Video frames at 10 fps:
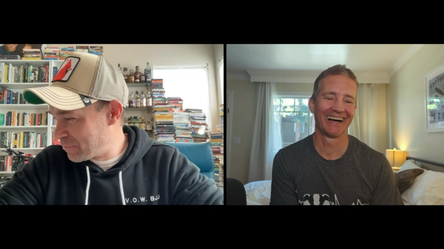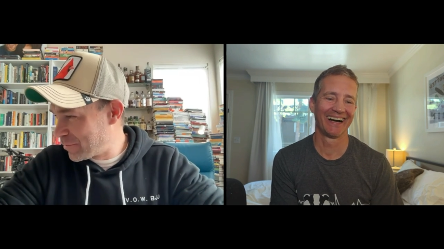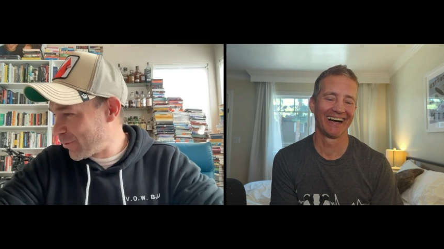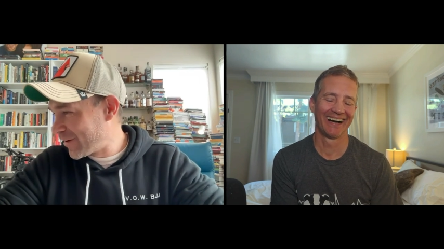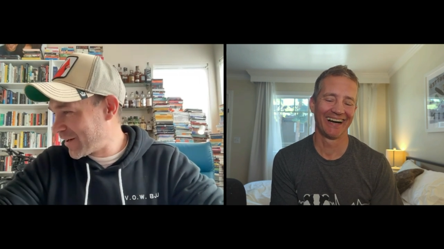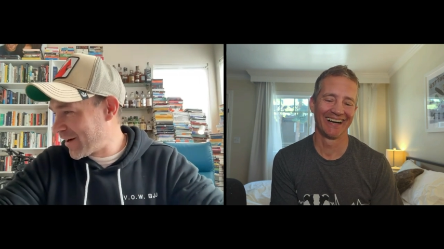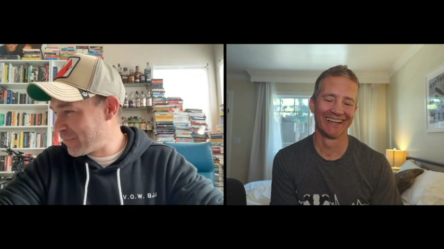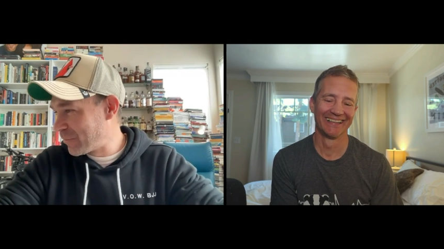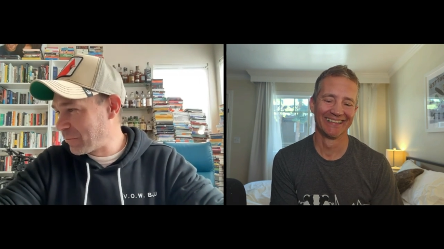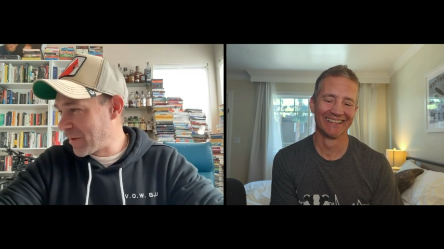Speaker 1: Poor
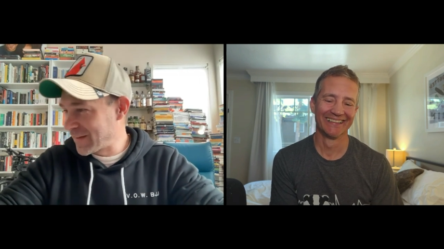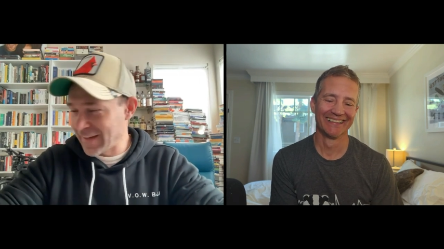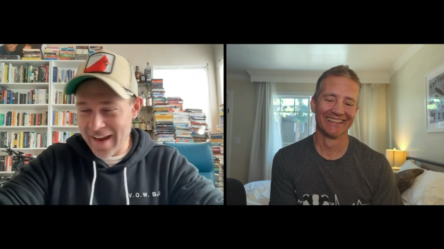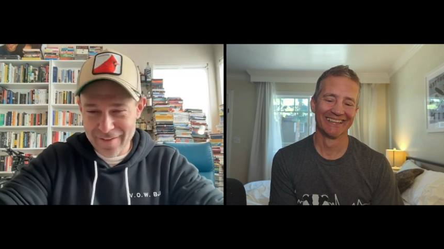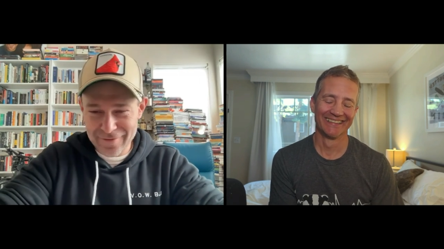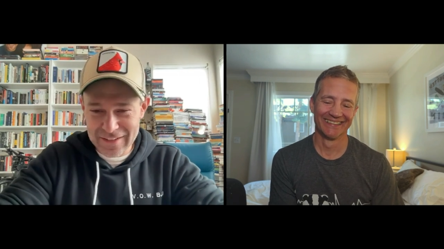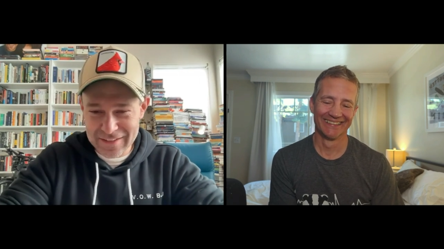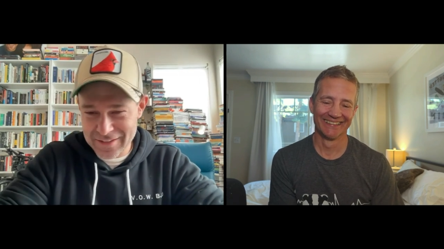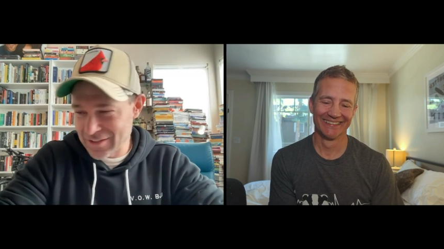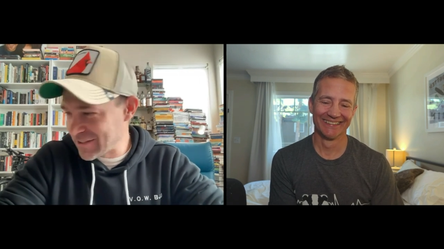humble Monkey. Every
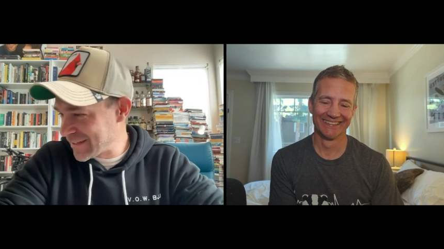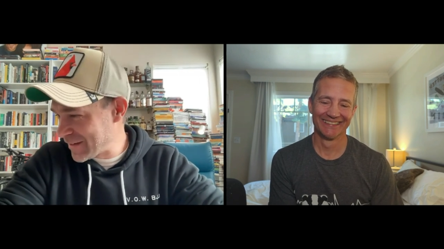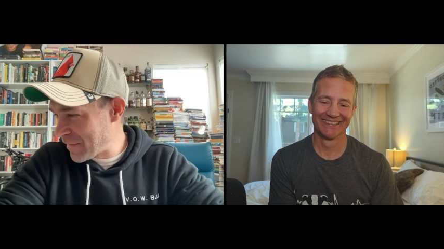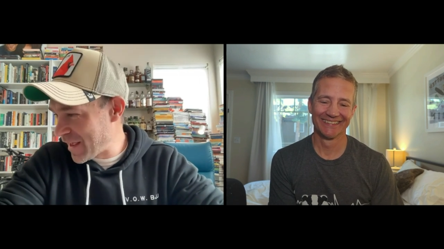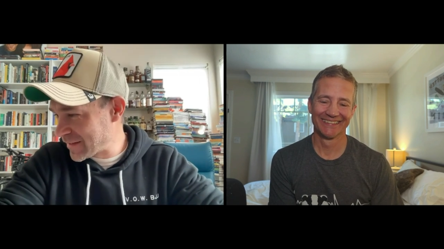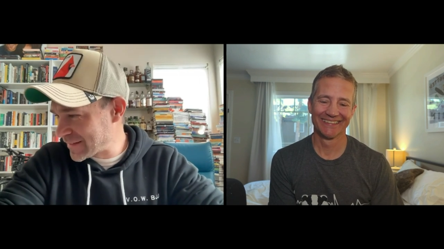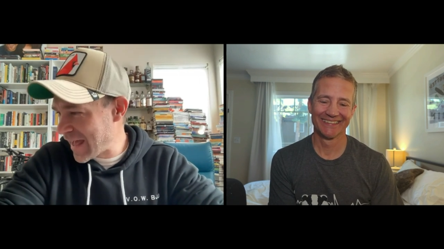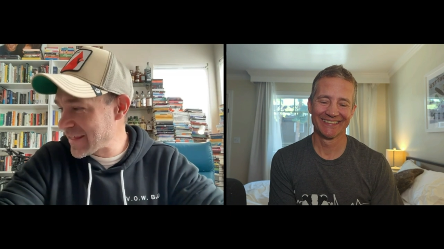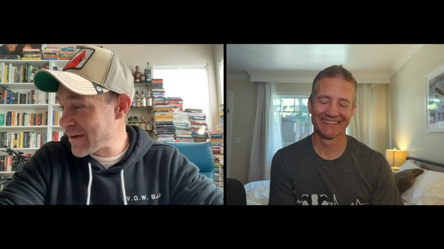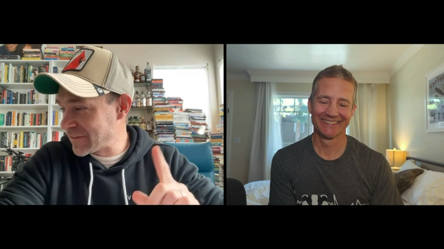decision he makes,
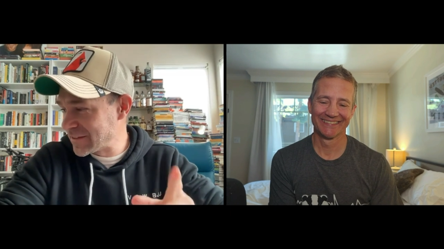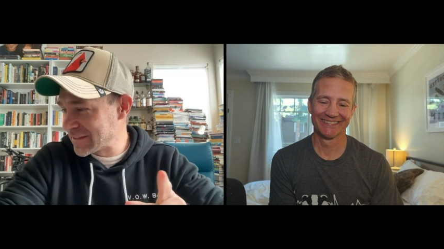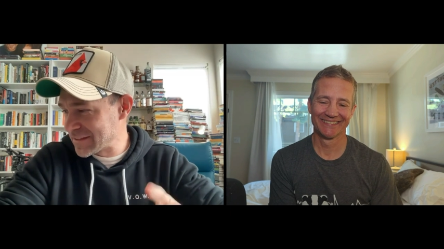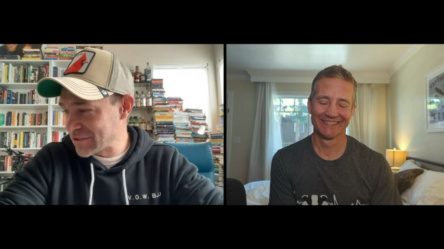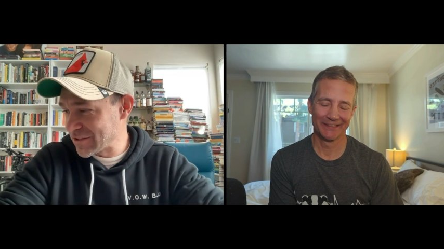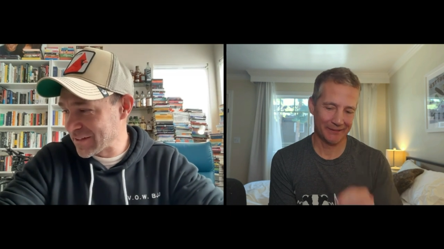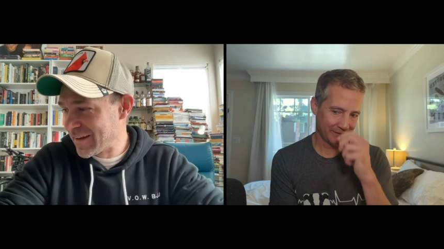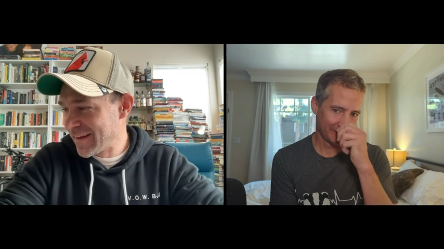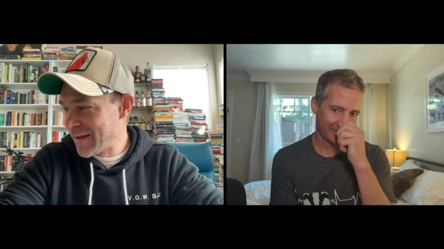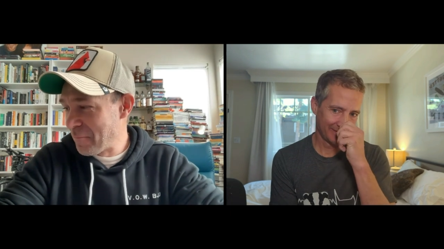not every decision,
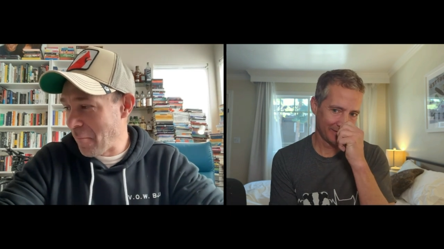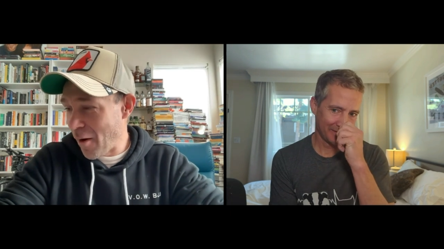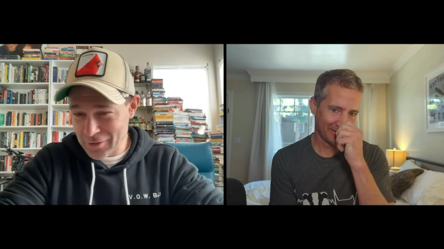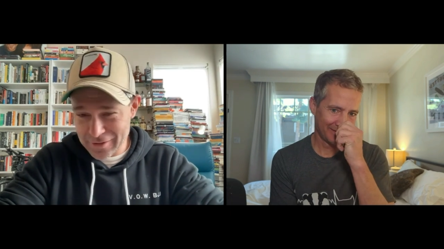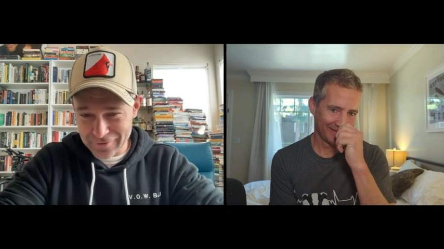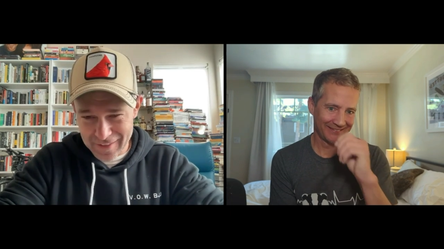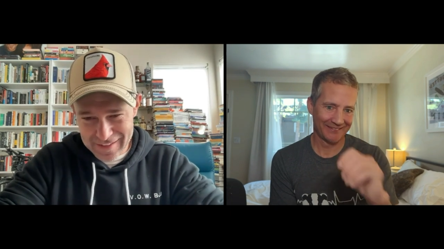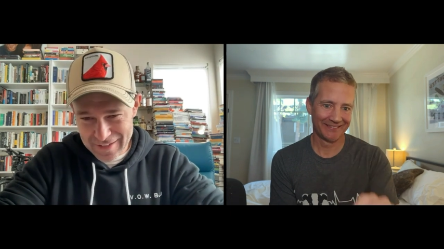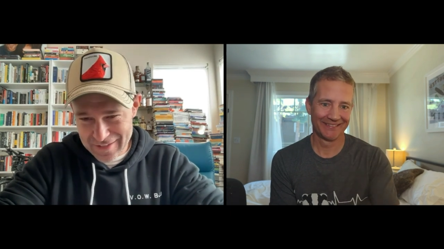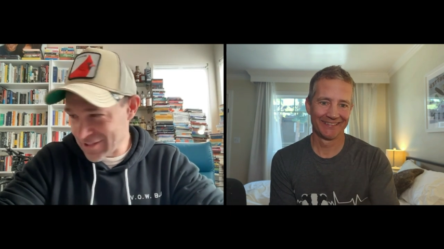most of the
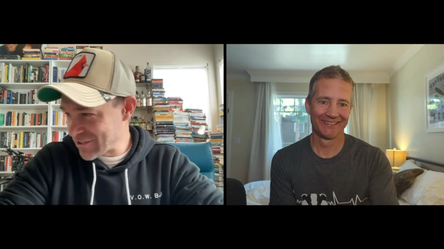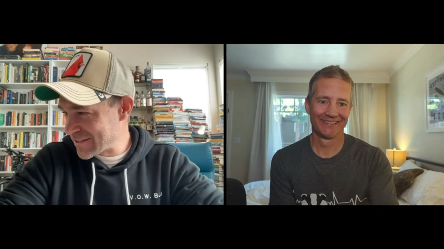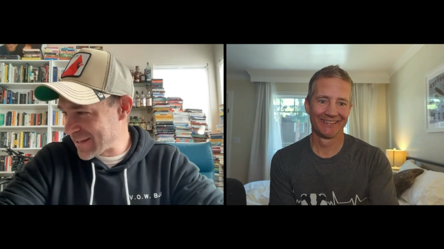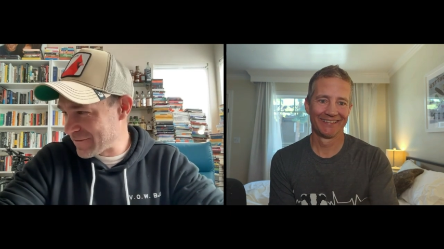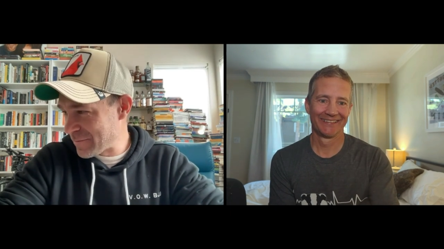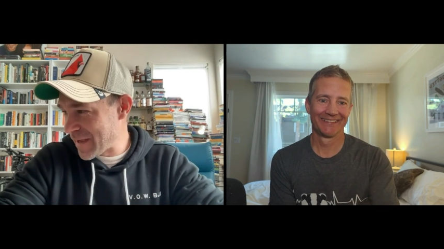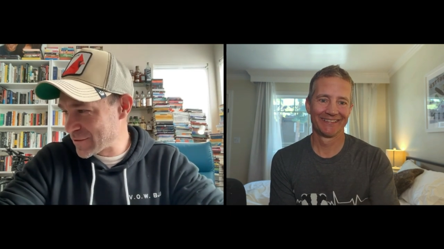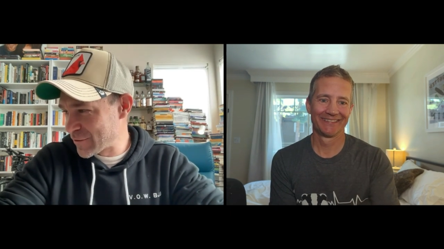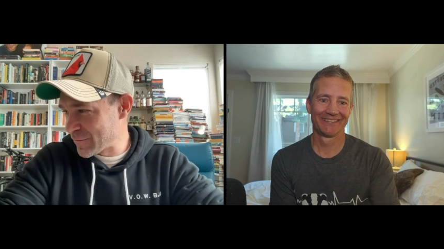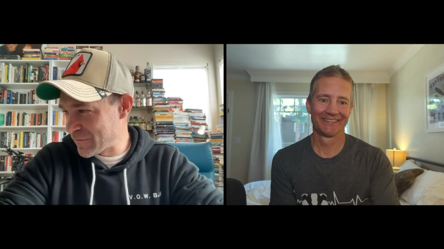decisions I've
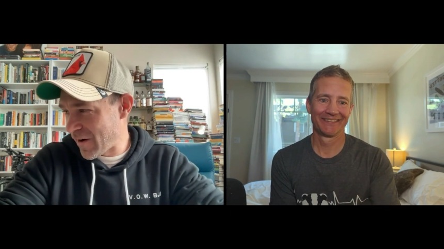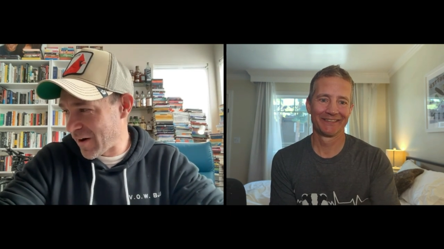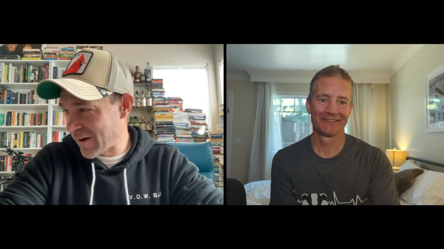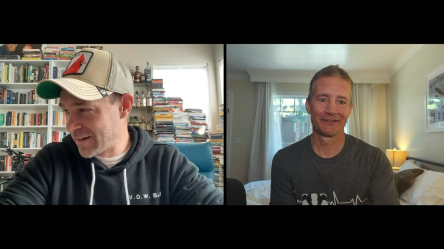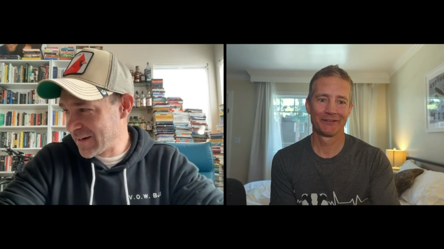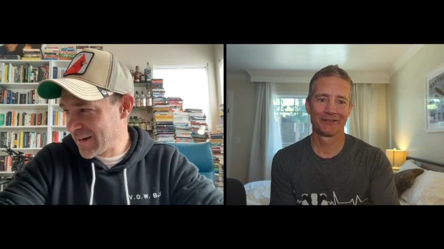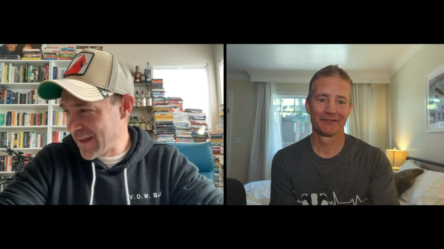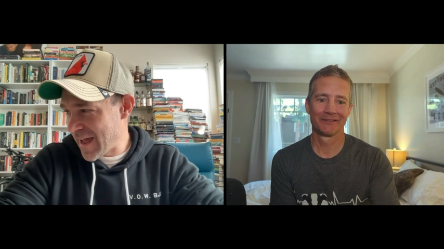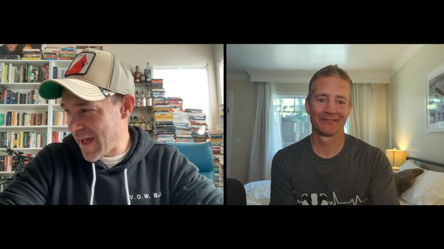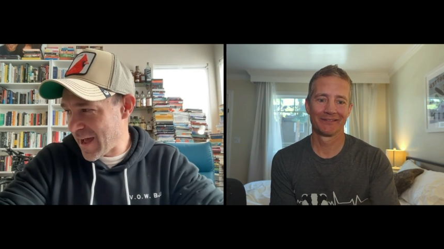made so far
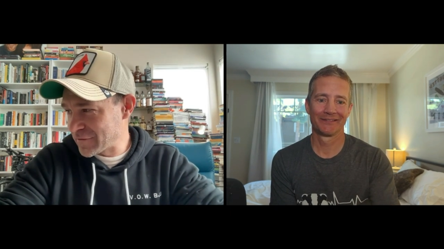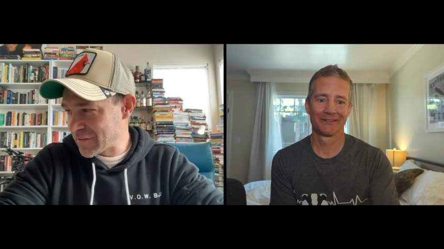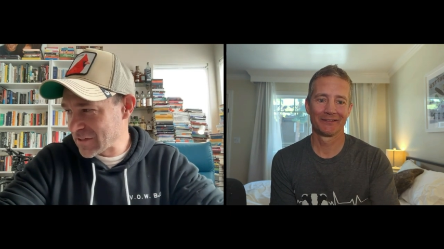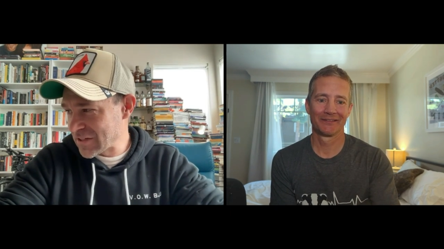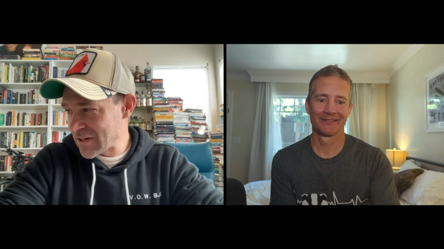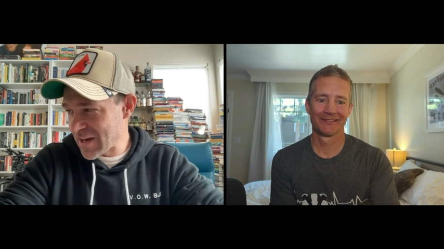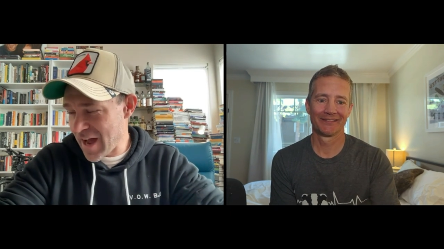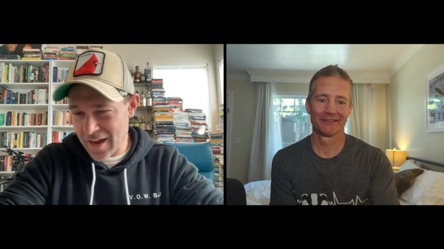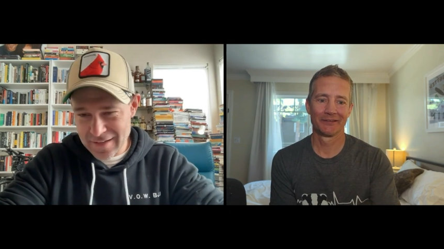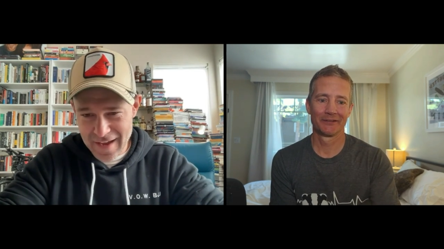have
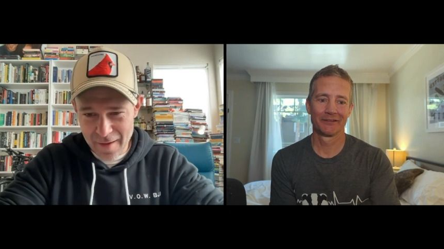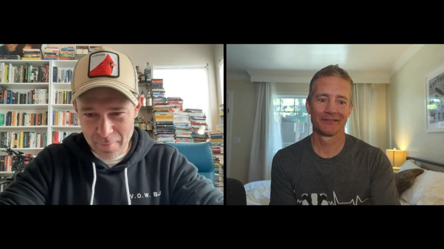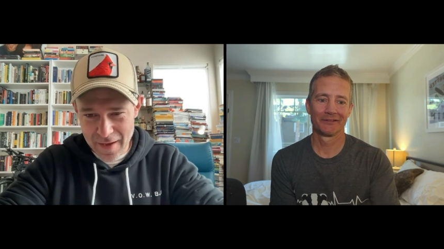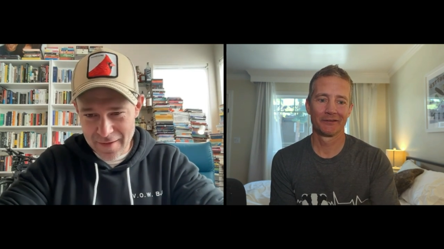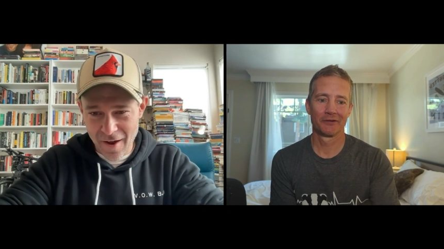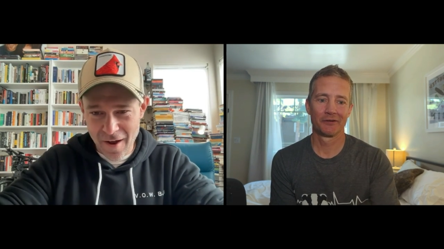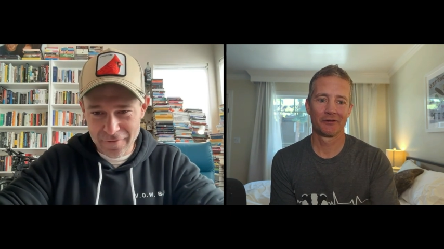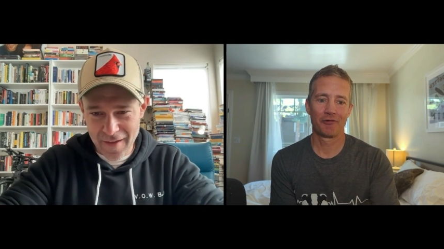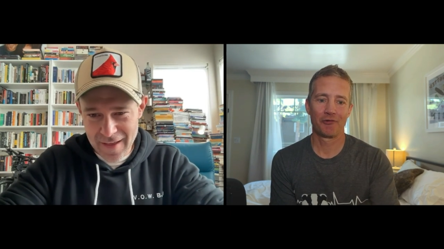not yet paid off.